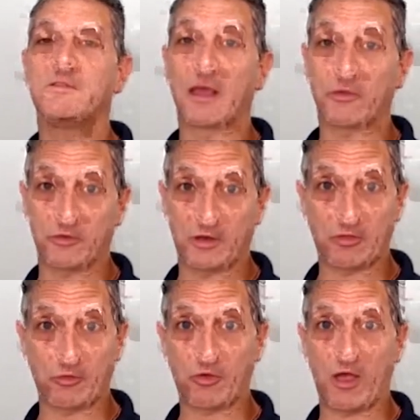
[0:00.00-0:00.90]
Test it at
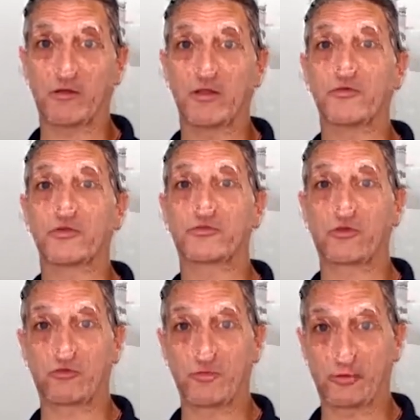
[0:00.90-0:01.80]
those higher levels
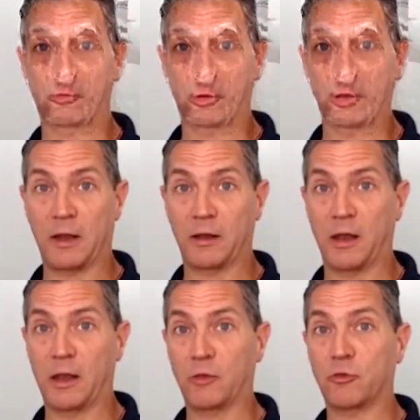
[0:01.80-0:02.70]
just to make sure you're not in
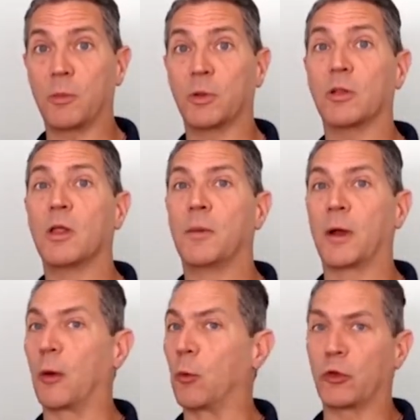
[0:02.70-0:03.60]
any trouble,
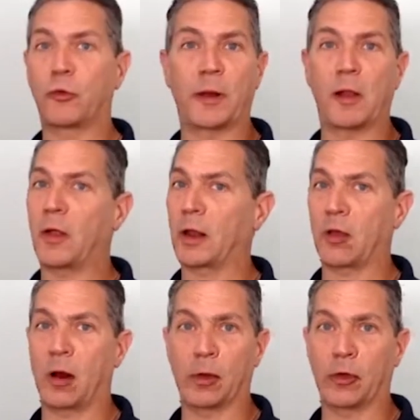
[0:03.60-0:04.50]
but I wouldn't spend a lot of
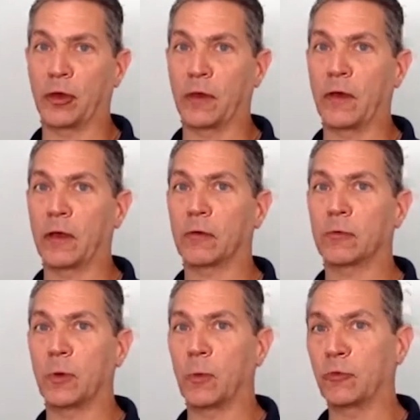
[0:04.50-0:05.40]
time listening there.
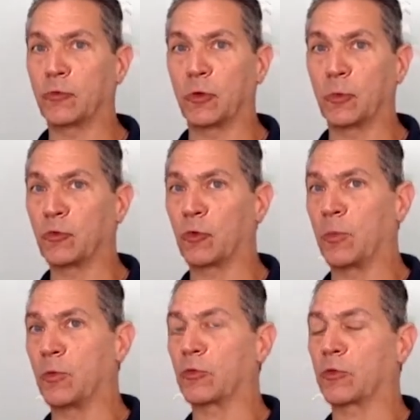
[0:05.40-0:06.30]
We want you to enjoy
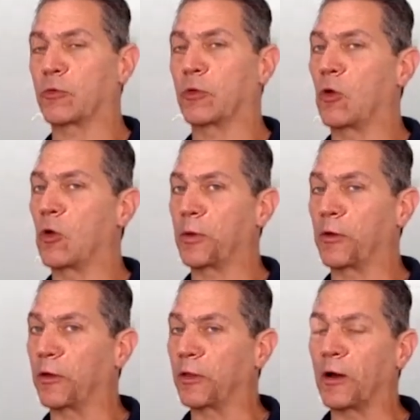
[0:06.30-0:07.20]
music for a long
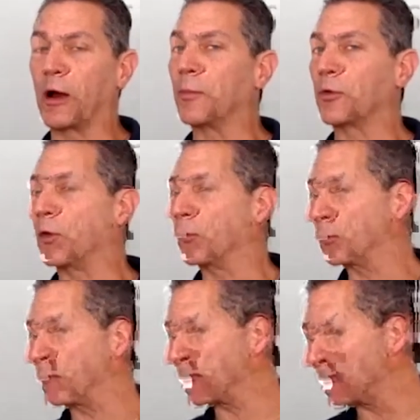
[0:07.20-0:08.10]
period of time, so don't
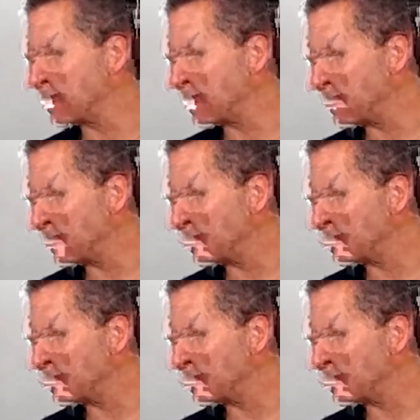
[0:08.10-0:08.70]
do that kind of damage.